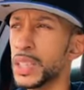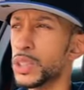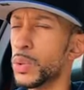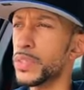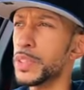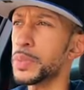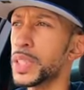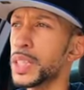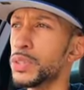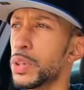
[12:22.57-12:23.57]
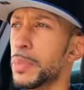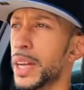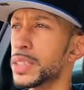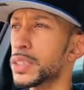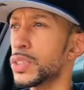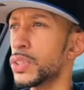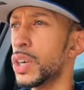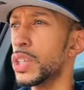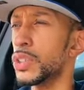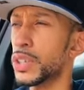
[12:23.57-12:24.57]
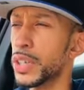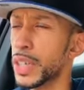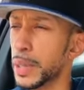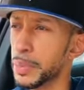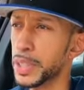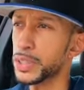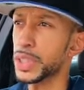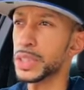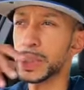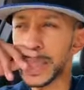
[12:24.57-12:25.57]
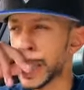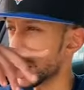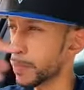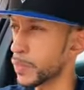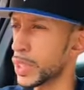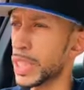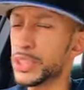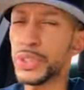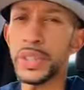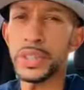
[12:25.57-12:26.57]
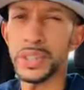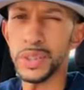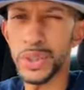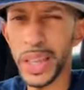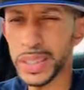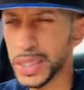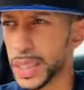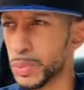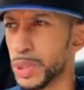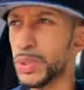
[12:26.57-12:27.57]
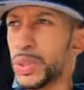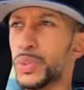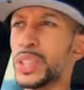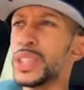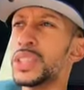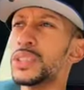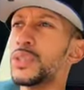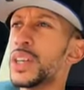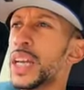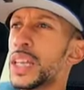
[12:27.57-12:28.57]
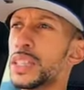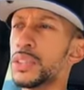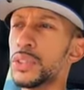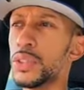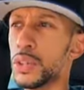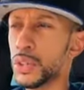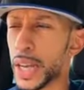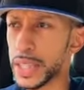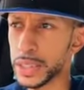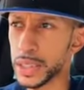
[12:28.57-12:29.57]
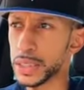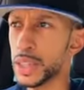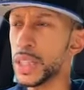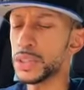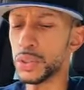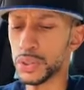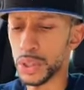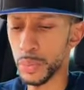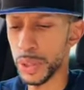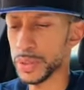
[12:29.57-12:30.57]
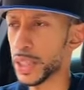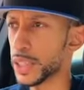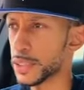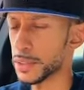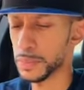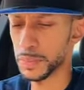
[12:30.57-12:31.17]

So with VPN, you can mask your current IP address and say that you're in the United States when you're really in the UK, and then you can access those certain websites.